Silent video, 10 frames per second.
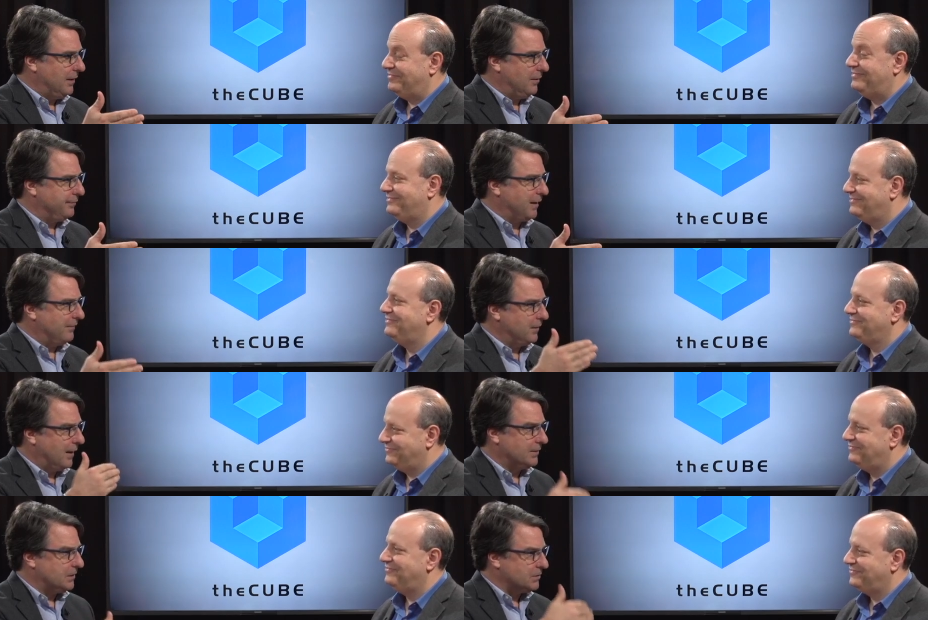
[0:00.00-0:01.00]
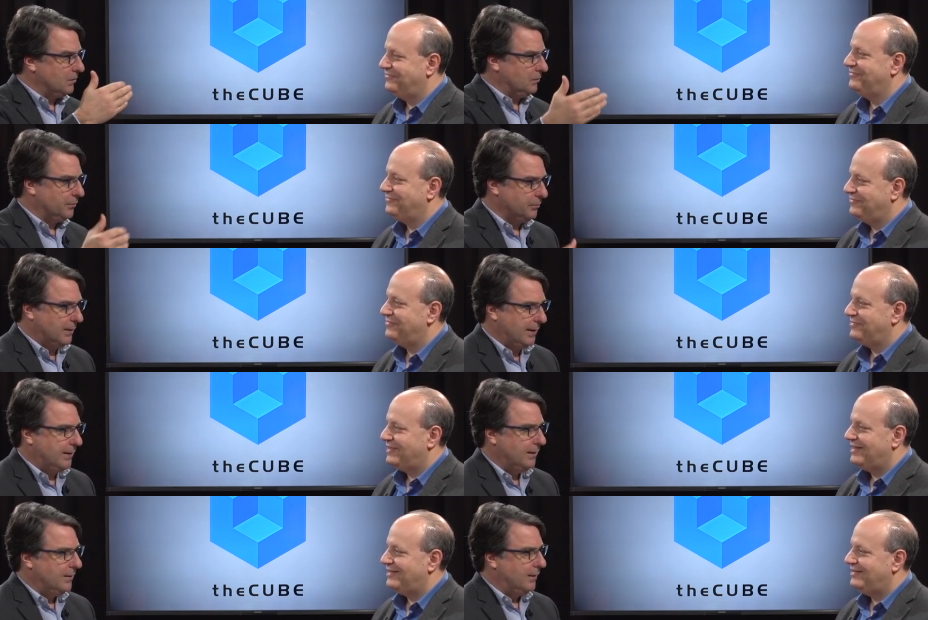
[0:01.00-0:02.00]
Speaker 1: here at Five9, Cisco along the way.
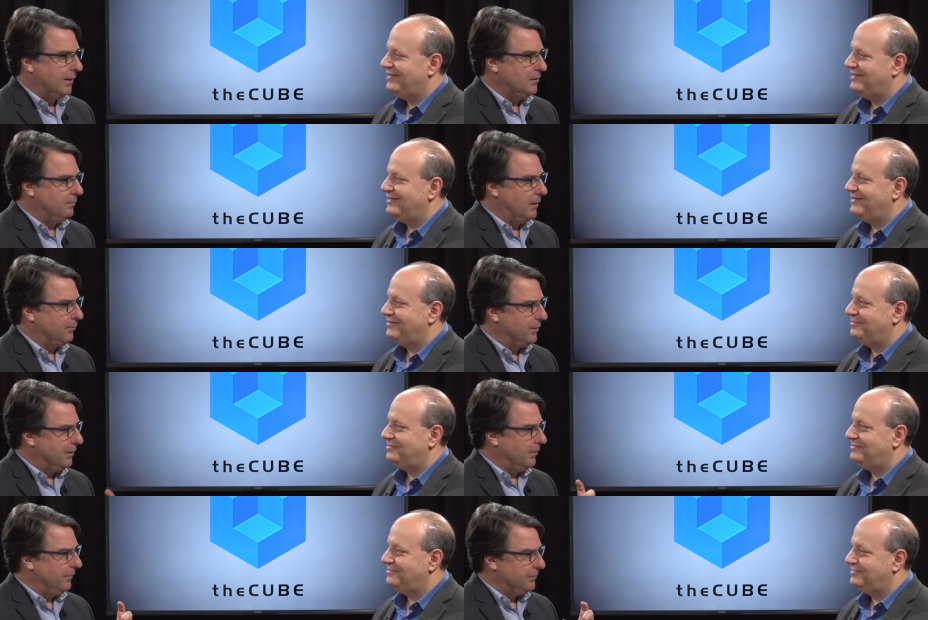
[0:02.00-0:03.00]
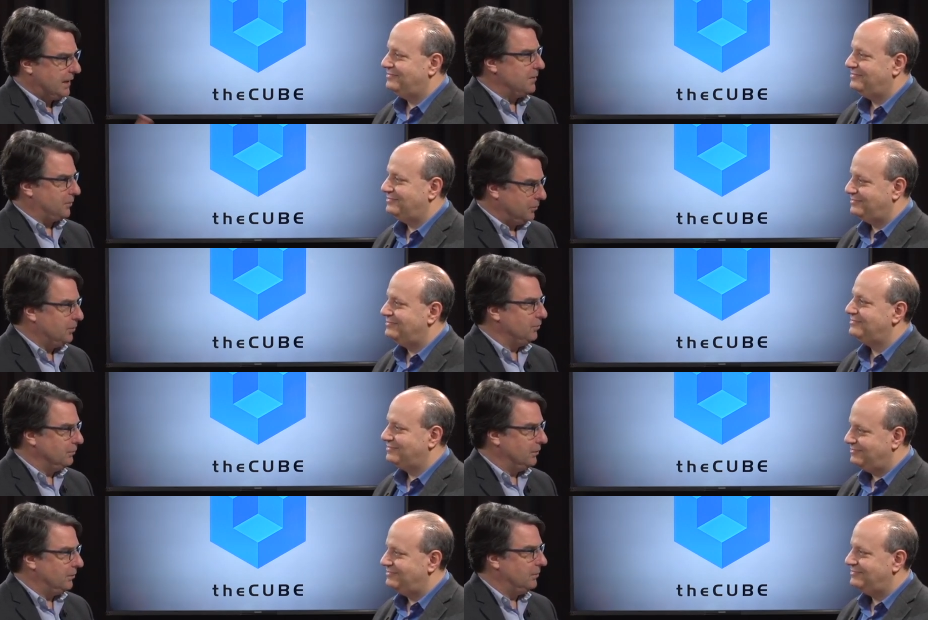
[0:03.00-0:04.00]
Uh, you've been a real technical
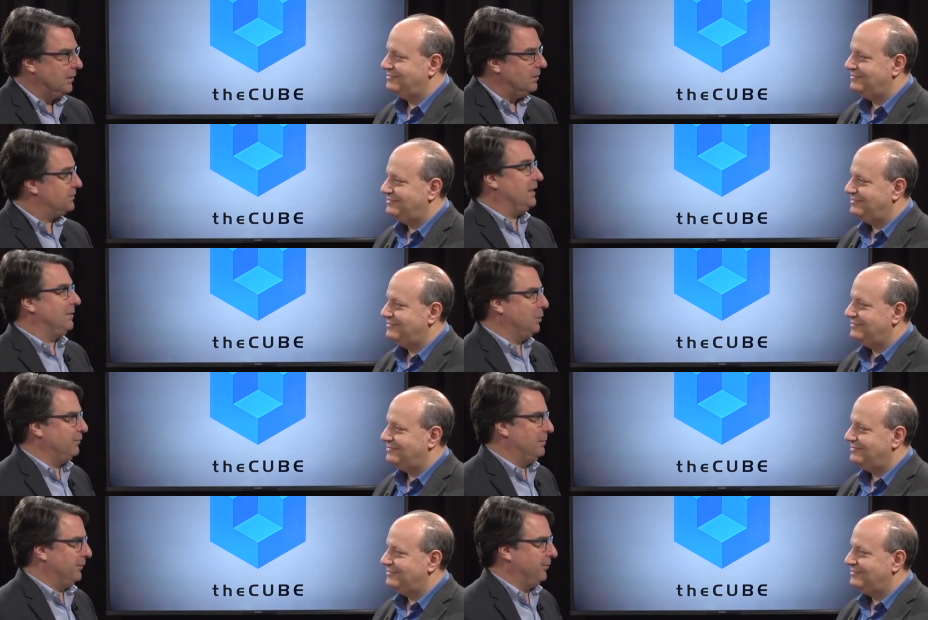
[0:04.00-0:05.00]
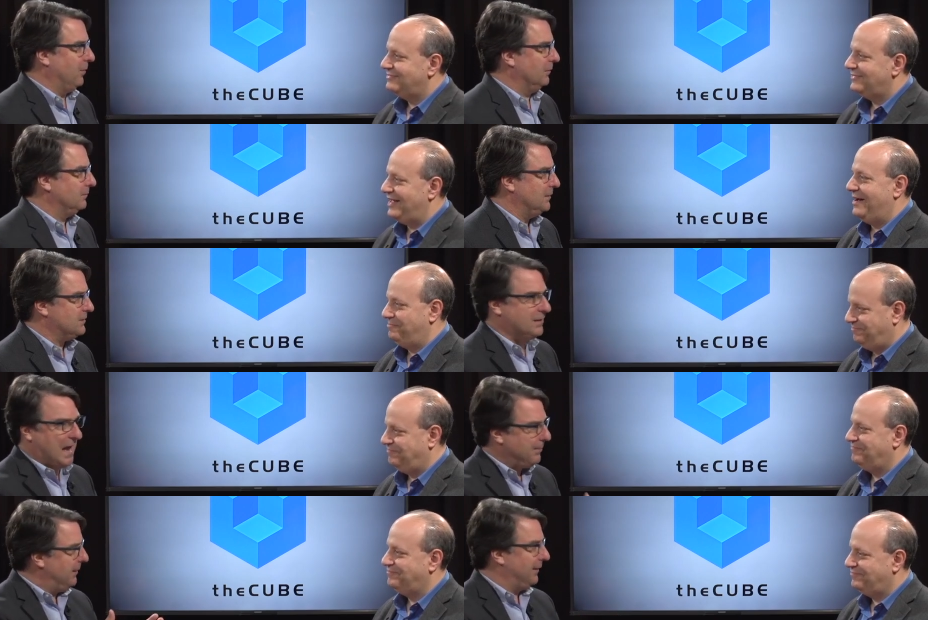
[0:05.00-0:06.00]
guru. You've seen the movie before. Yeah. This is
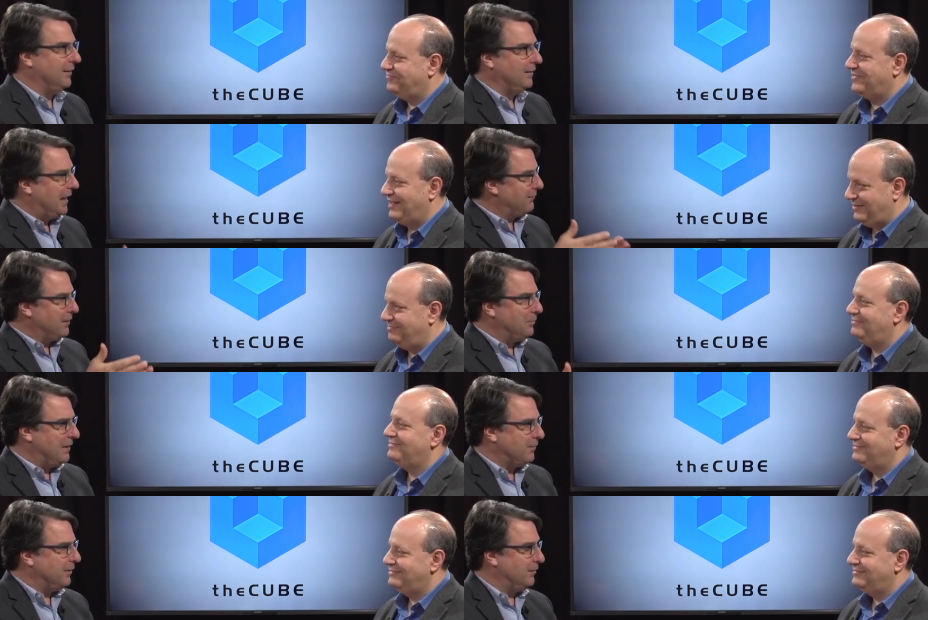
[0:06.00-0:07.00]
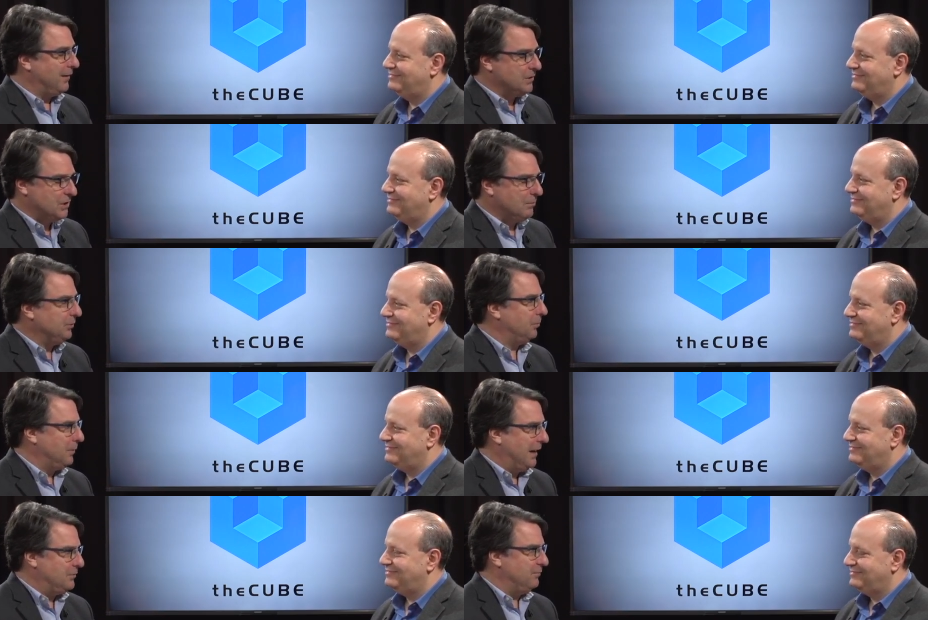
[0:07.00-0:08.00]
happening, yep. every wave of innovation, multiple
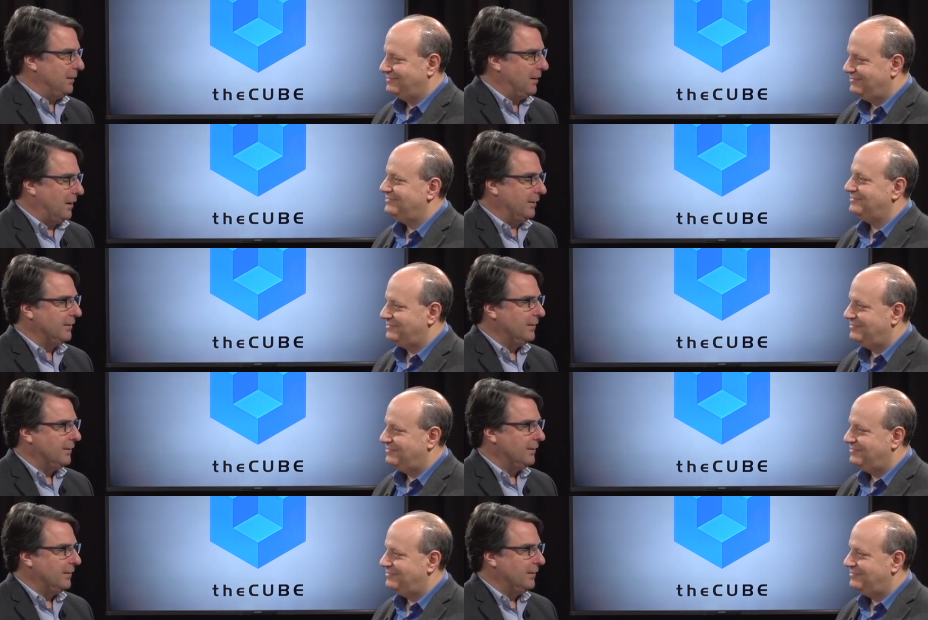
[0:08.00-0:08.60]
waves you've been on.